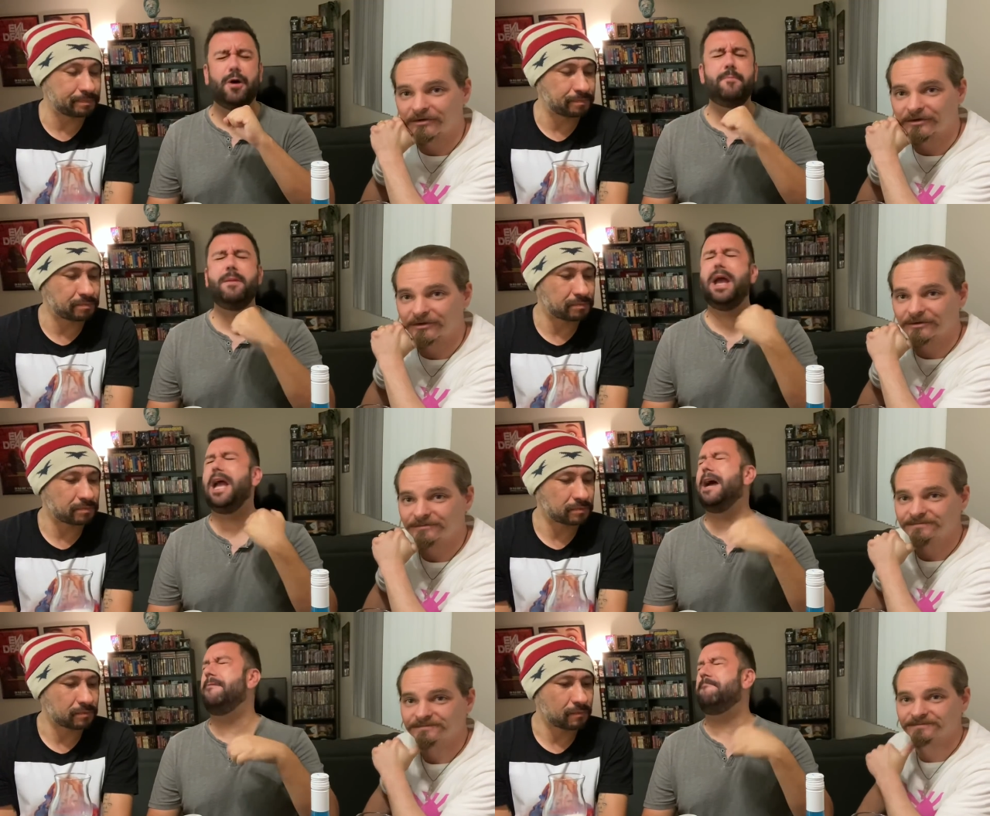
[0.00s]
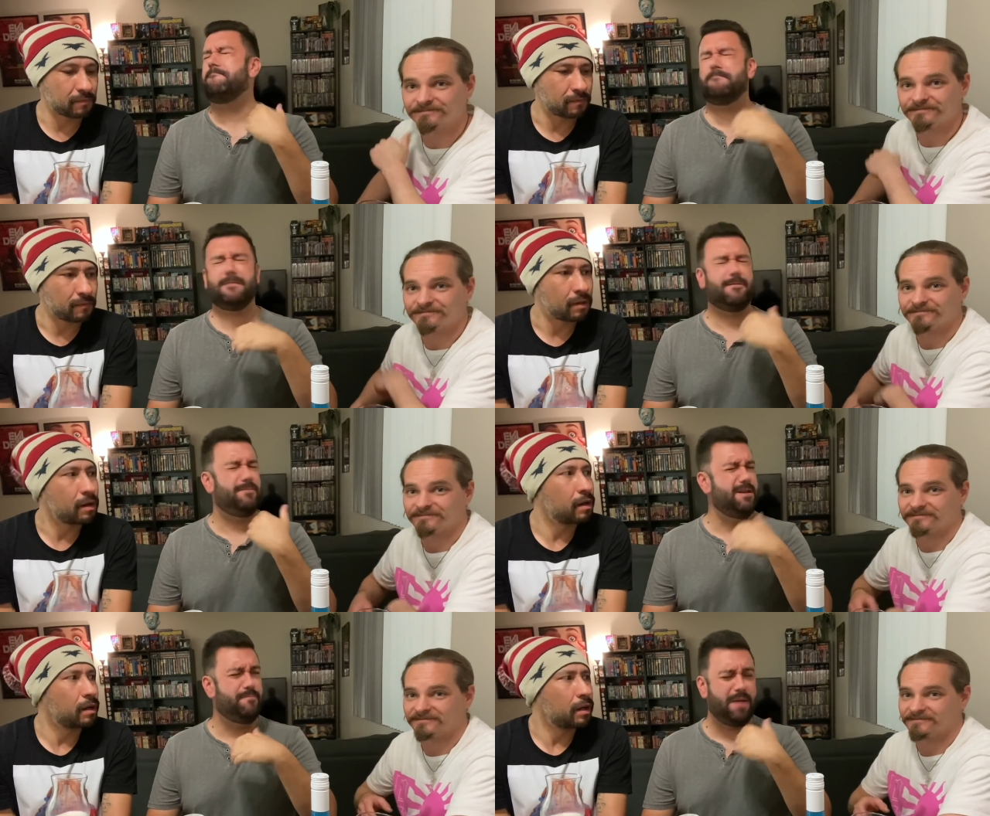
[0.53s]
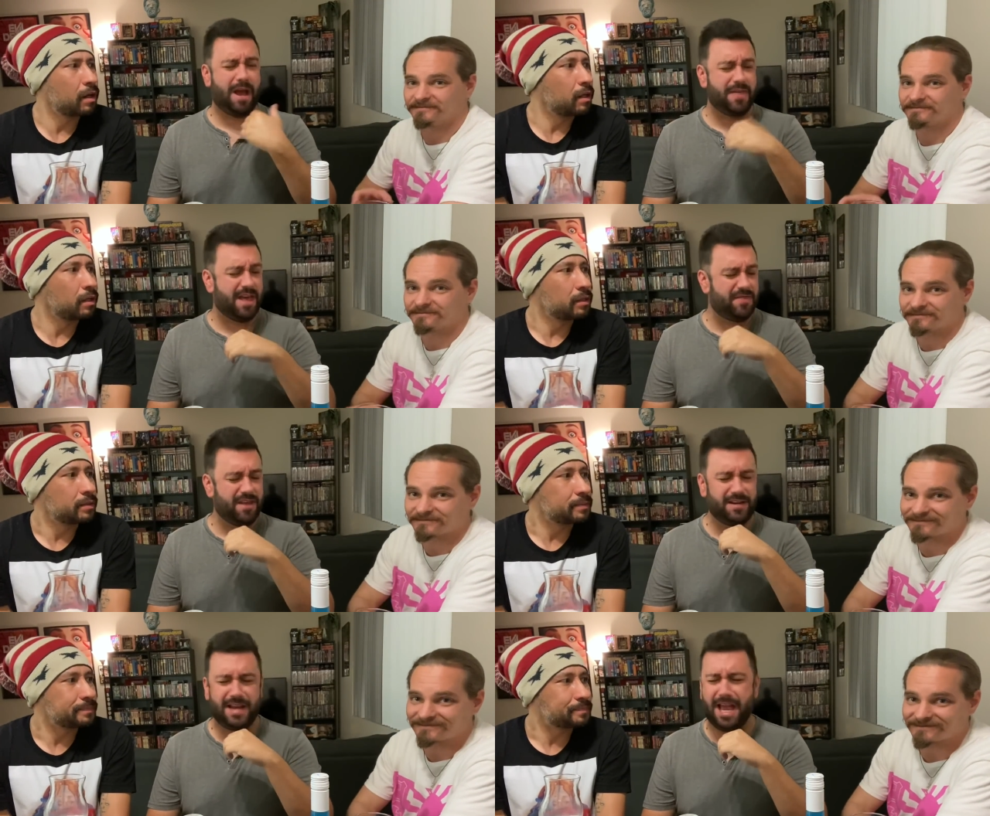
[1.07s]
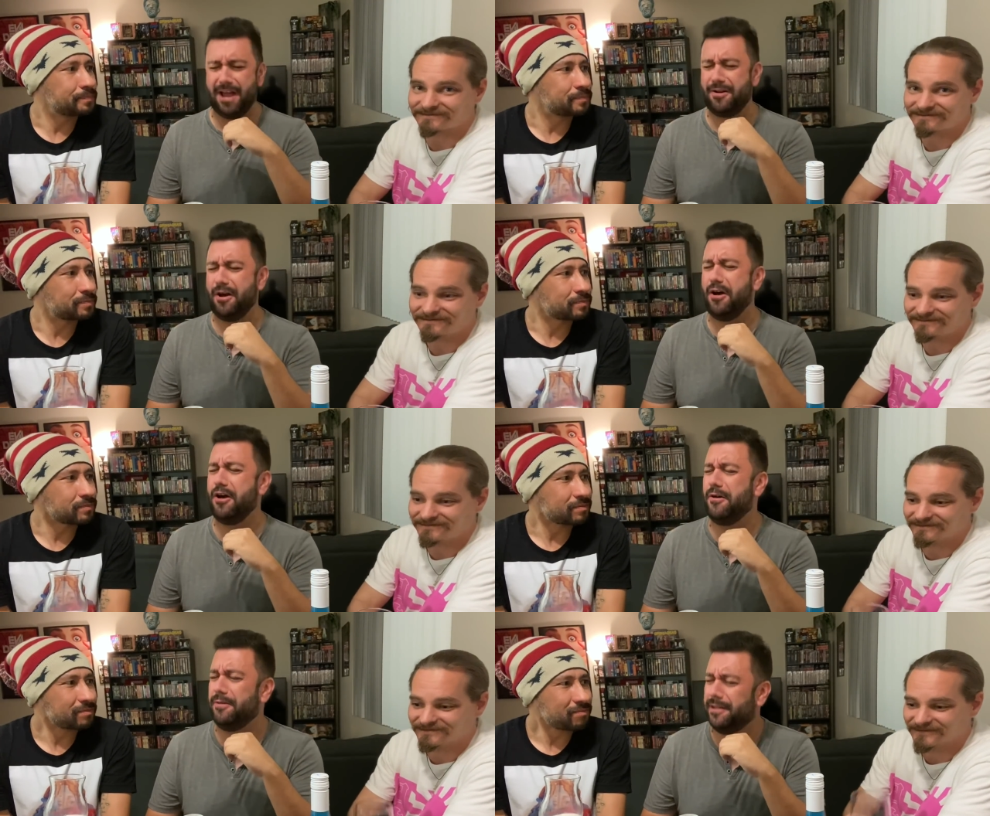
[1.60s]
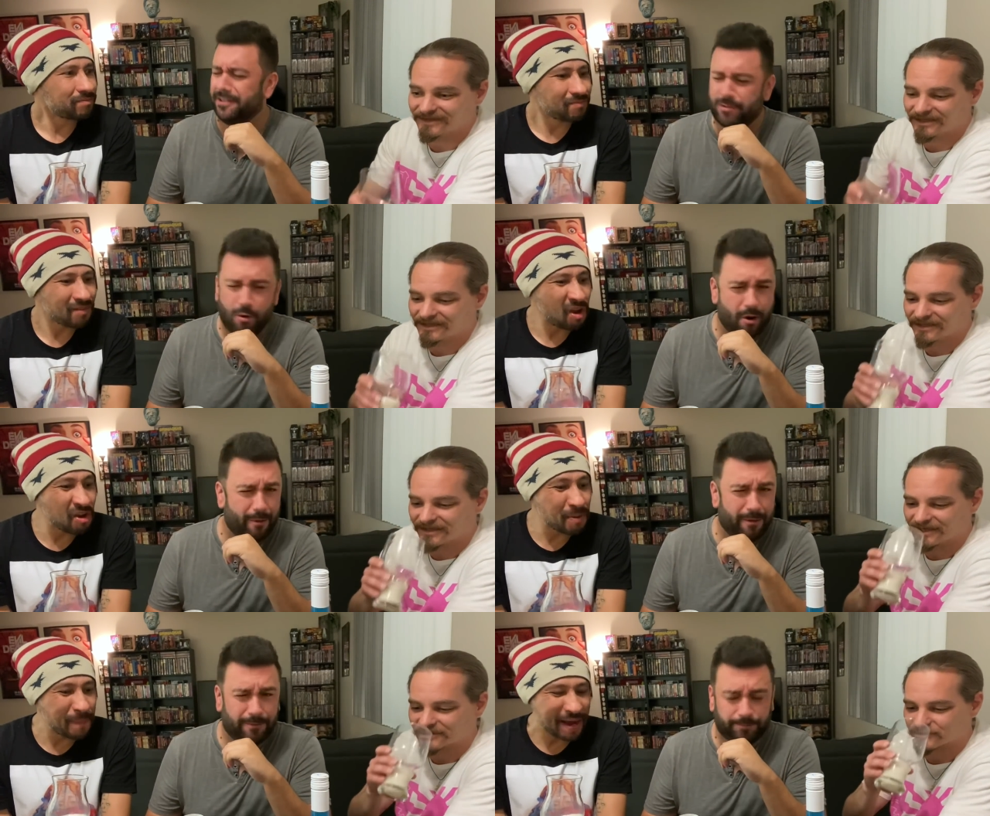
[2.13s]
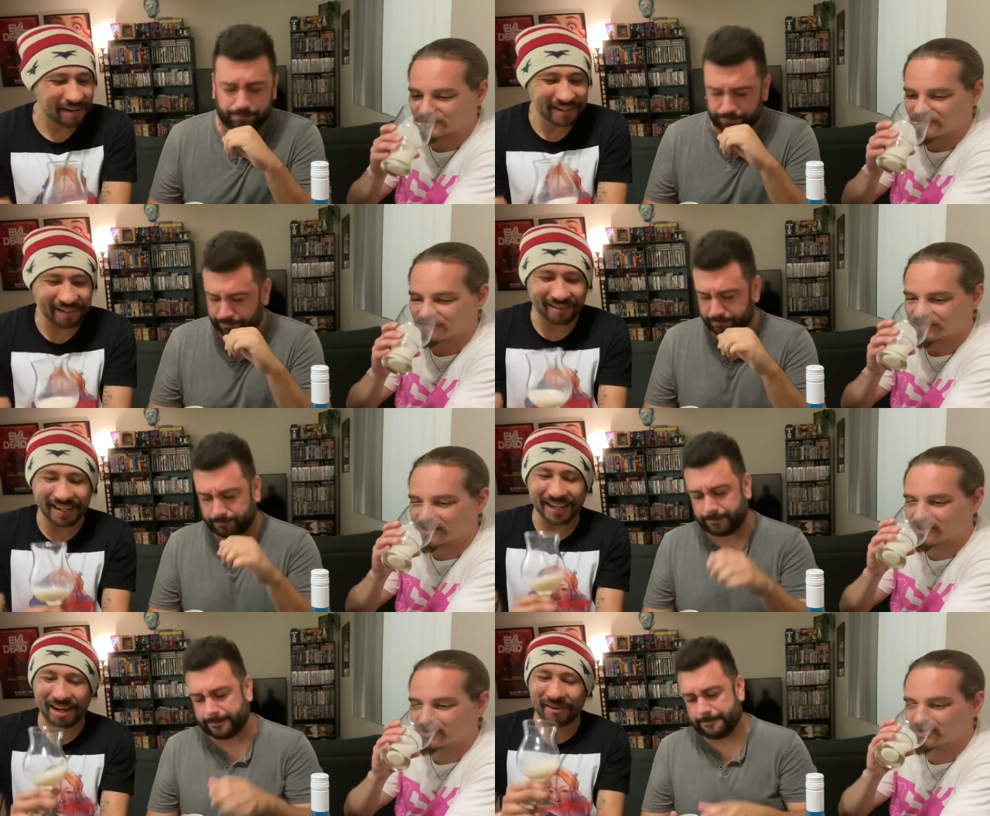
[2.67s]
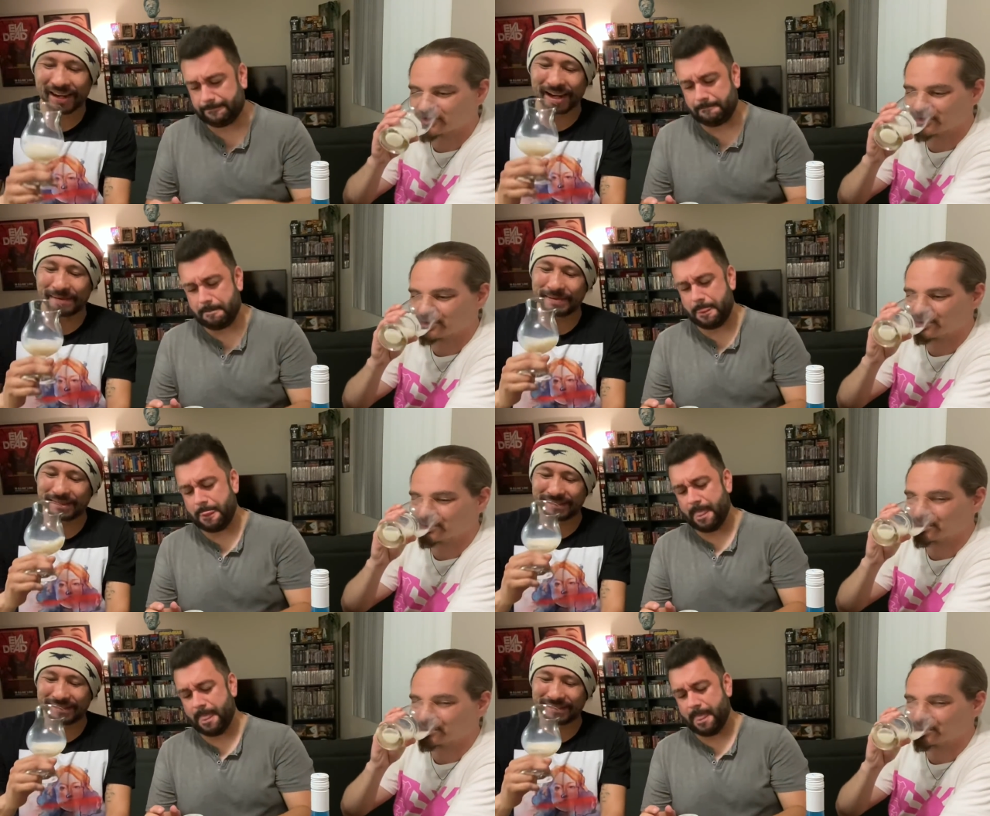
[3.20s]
Speaker 1: man. When you pound that thing down, oh, it's horrible. Oh, you pound it? Okay, now I gotta pound